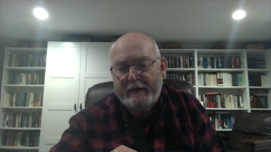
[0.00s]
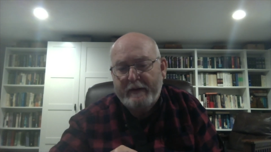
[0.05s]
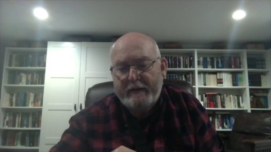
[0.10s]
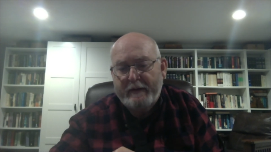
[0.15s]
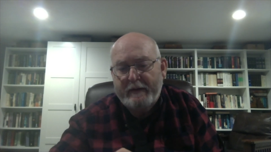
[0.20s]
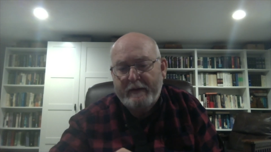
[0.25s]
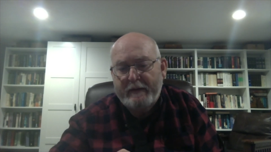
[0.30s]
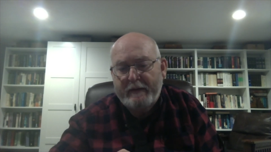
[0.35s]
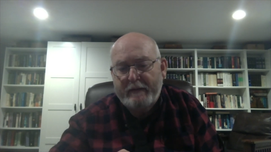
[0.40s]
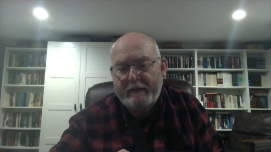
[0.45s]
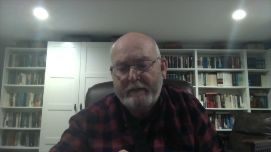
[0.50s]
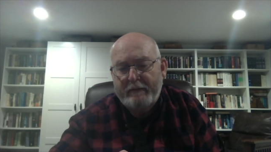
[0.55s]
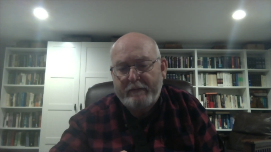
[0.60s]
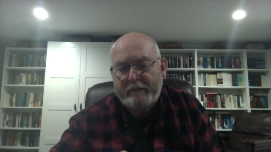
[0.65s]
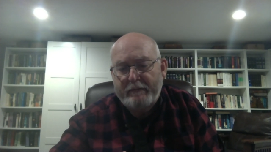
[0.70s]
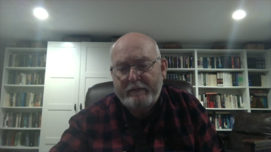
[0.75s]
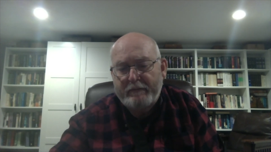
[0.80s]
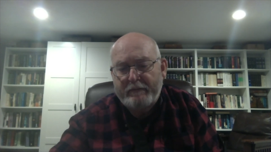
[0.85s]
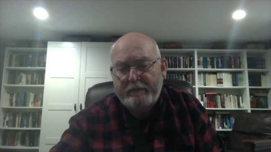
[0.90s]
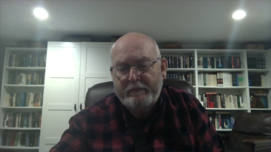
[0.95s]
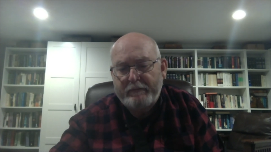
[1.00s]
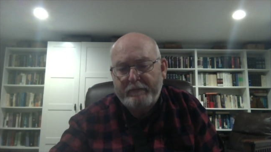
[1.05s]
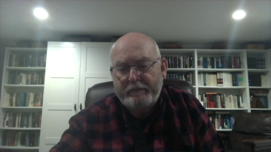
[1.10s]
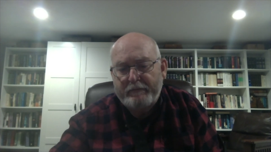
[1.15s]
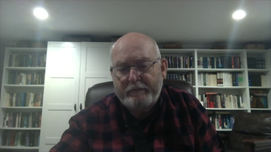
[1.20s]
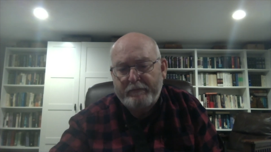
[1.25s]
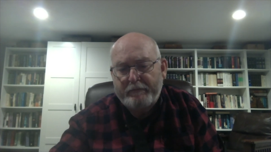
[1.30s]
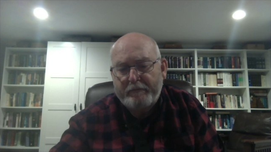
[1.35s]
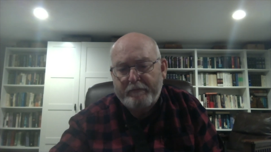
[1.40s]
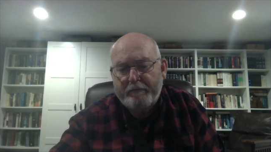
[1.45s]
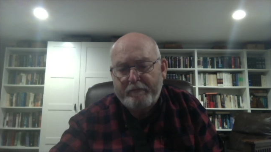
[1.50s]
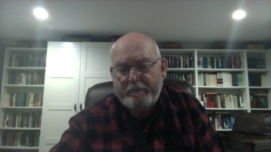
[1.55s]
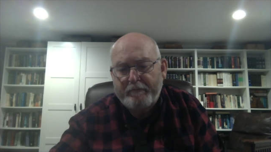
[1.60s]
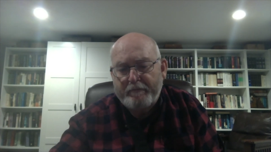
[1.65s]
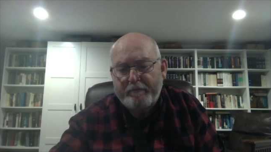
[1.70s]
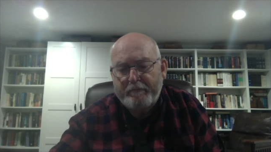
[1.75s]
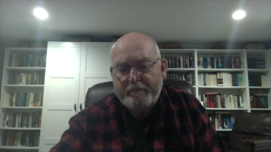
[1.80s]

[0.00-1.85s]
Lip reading: [no speech]